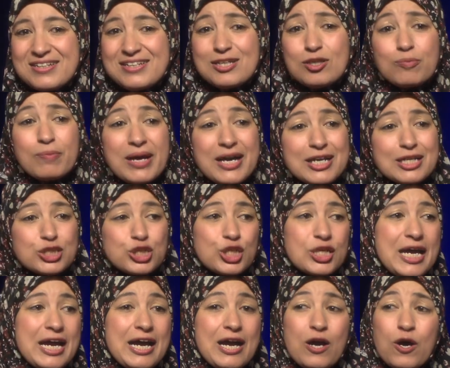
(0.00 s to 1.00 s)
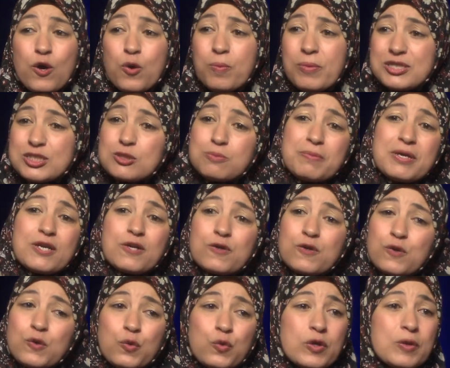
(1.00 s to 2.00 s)
Imagine how much better
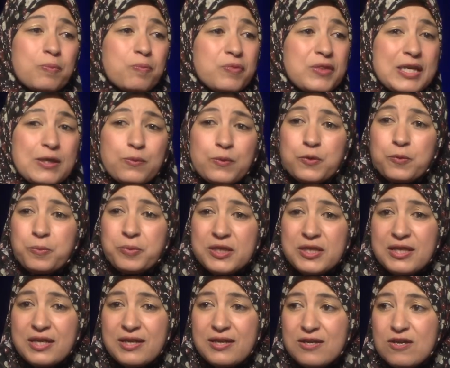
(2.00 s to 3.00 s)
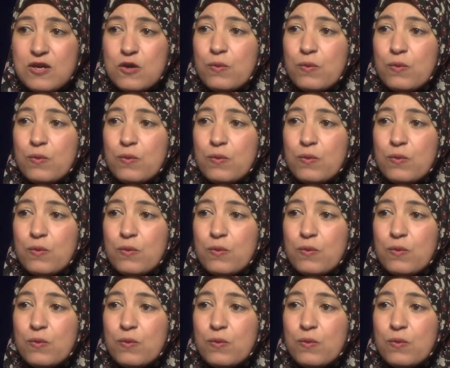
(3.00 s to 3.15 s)
equipped they will be